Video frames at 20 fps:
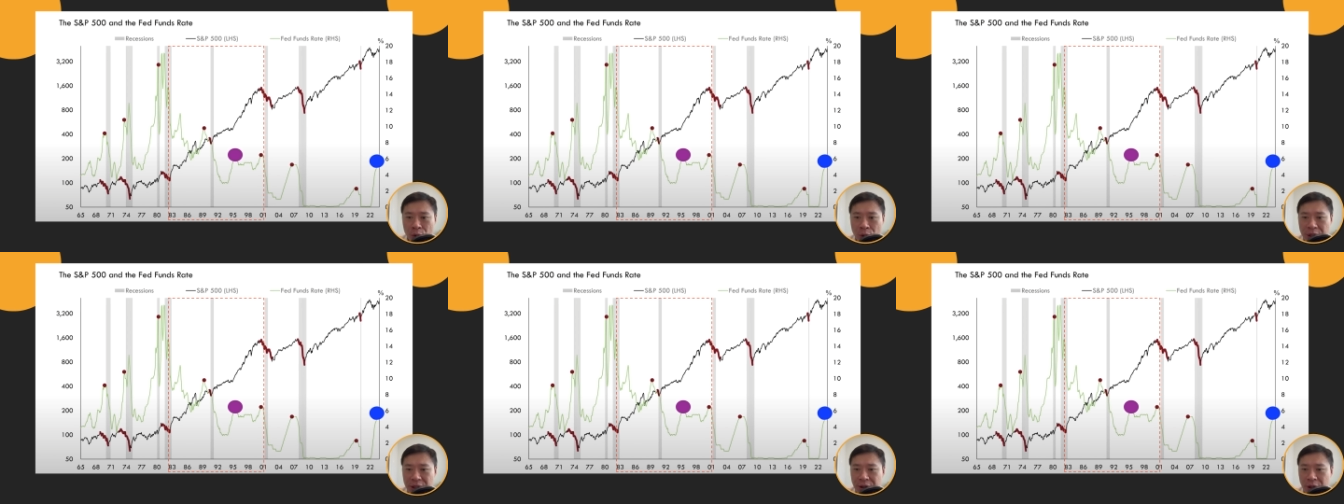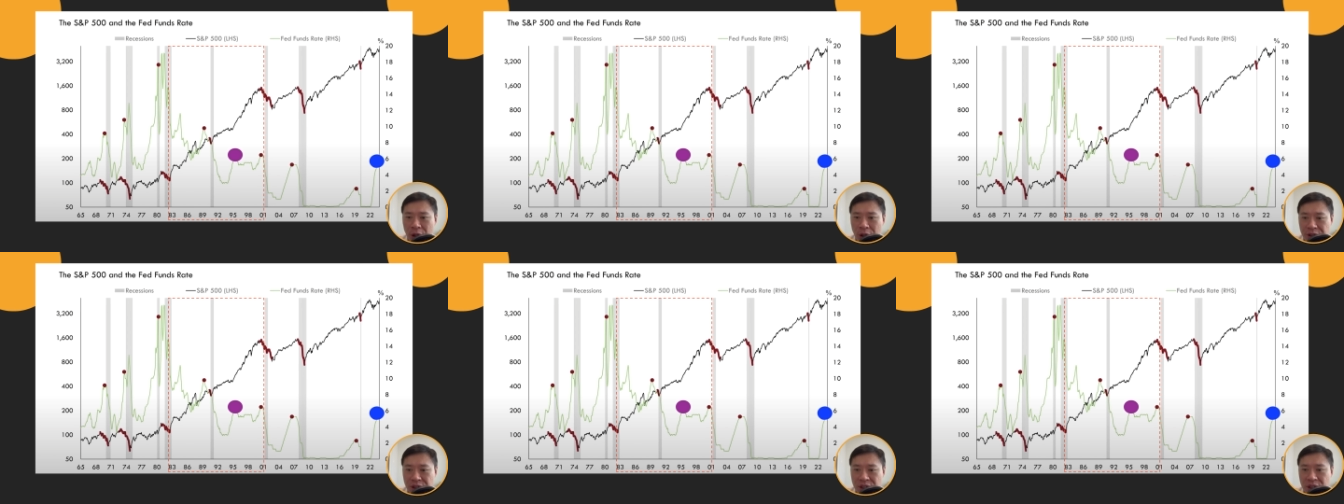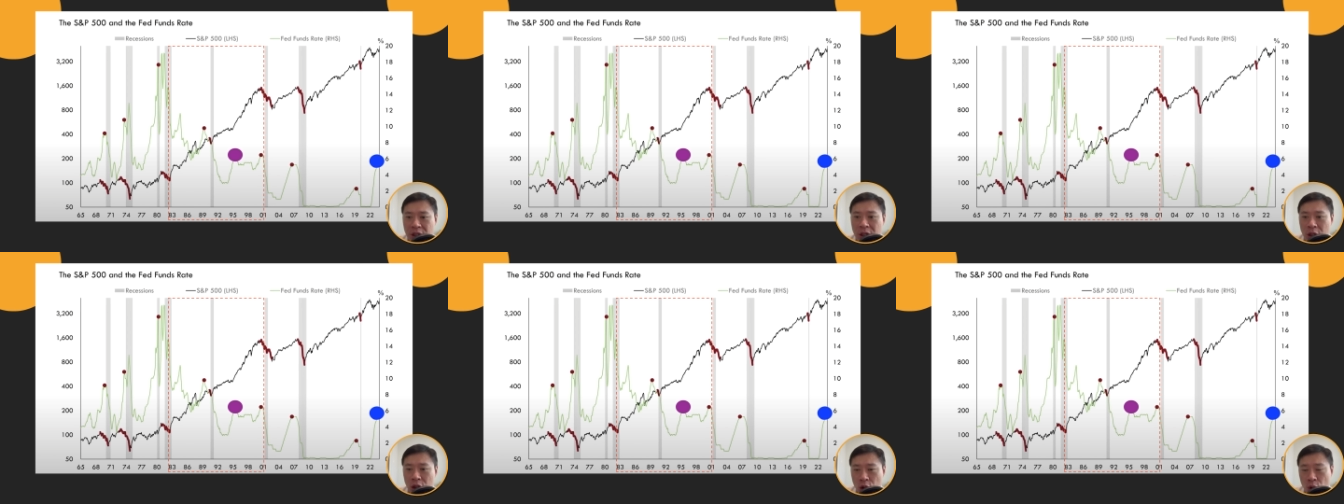red
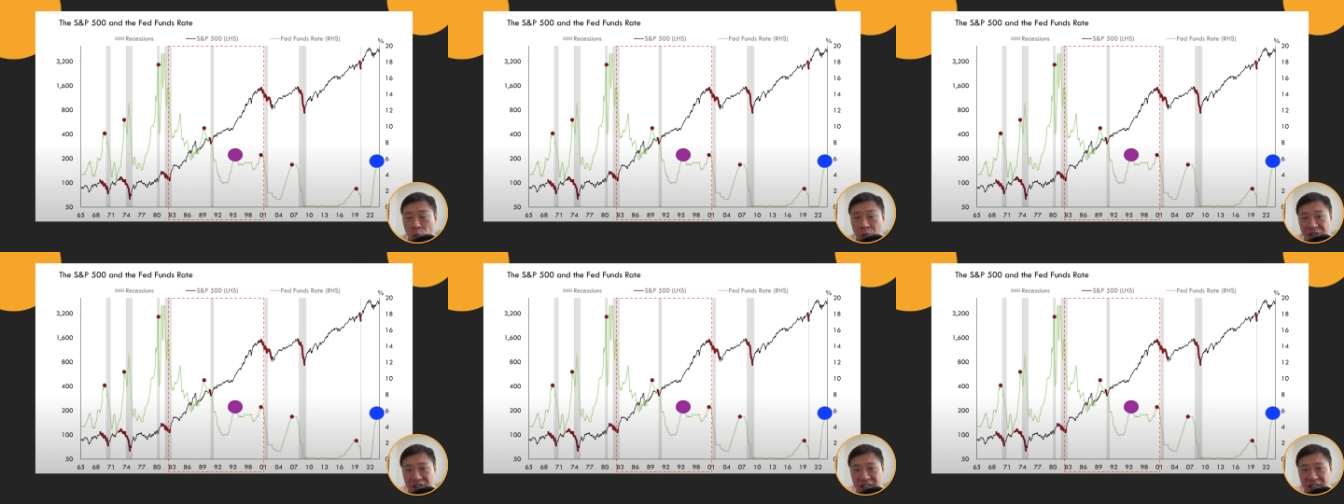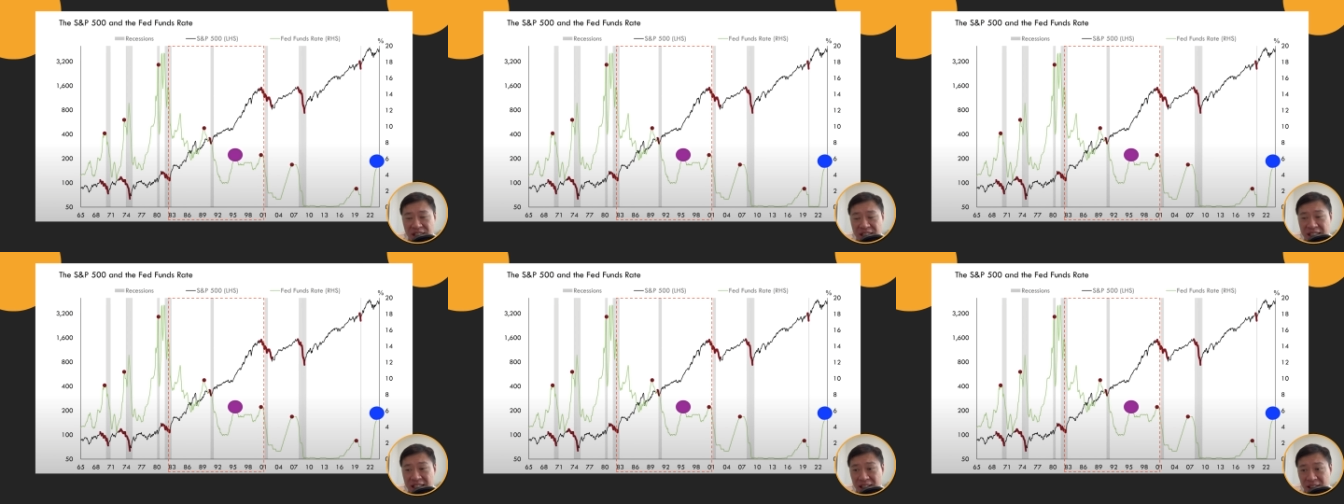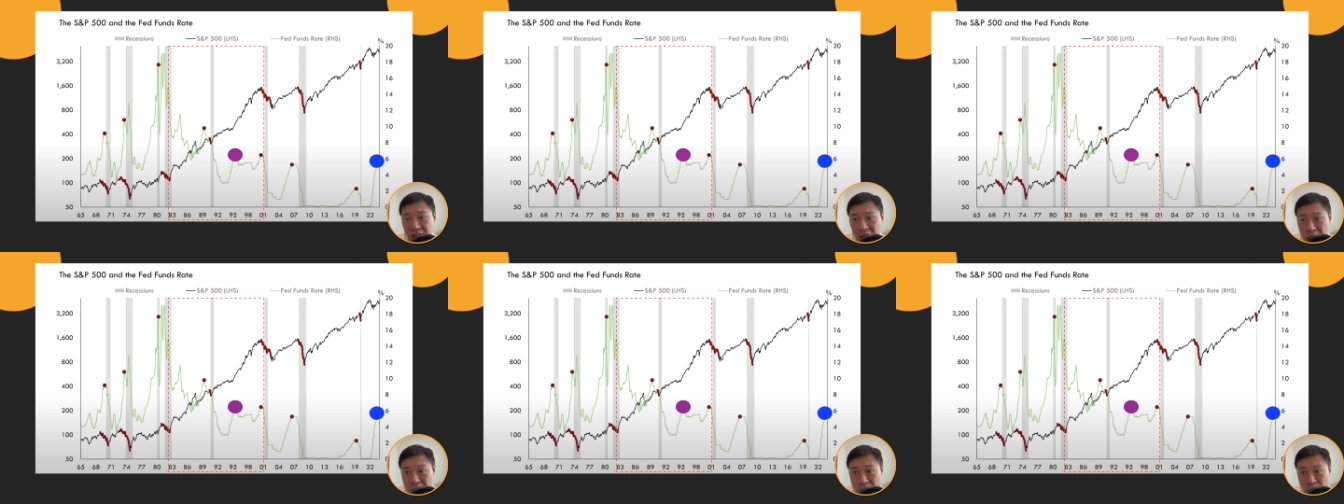dots, you would see
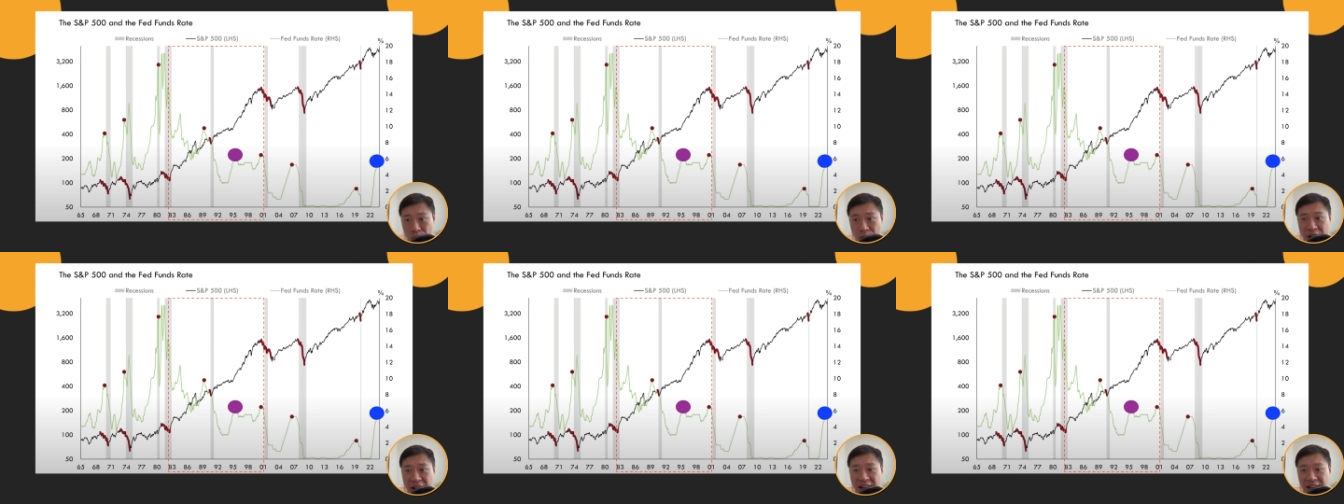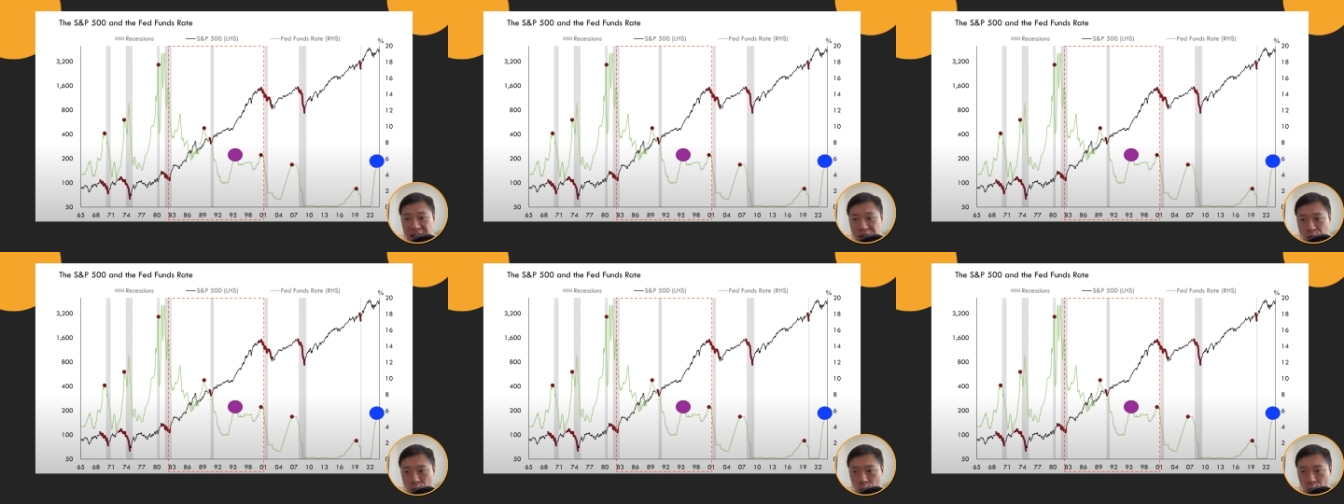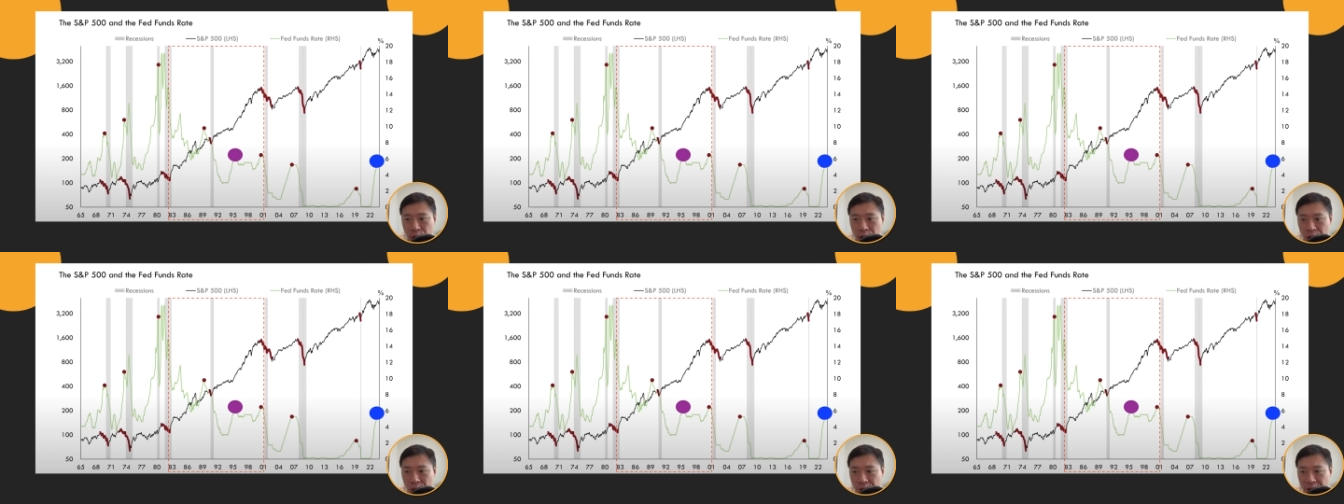a grey
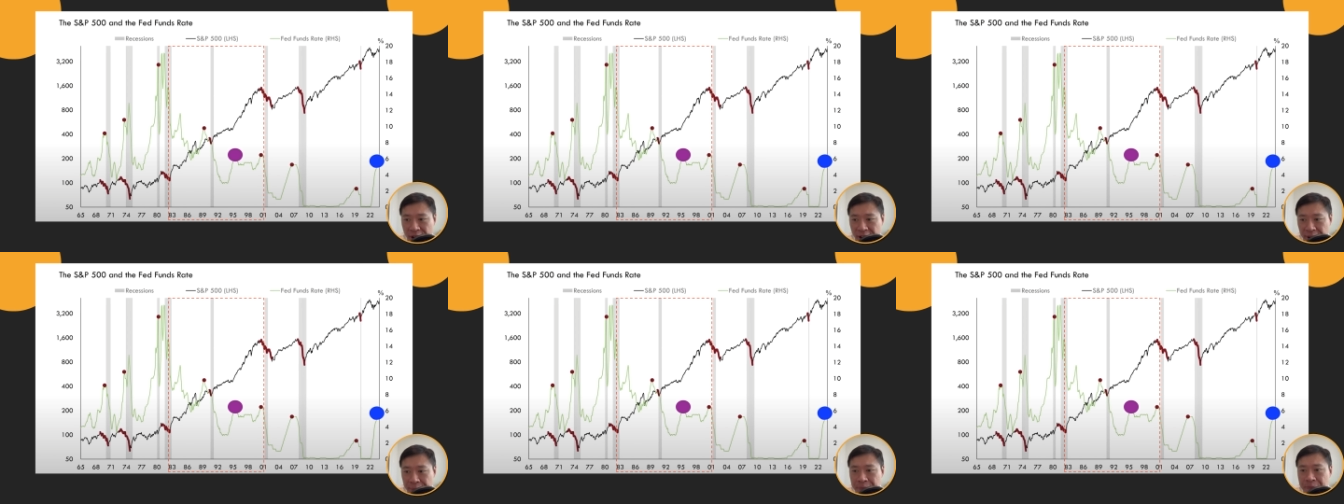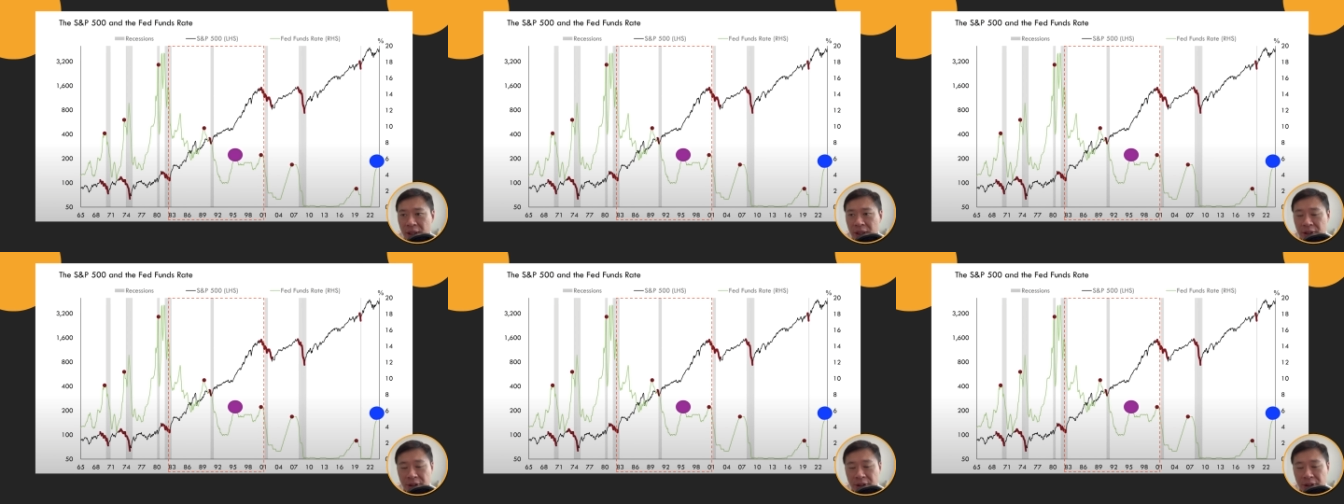zone, correct?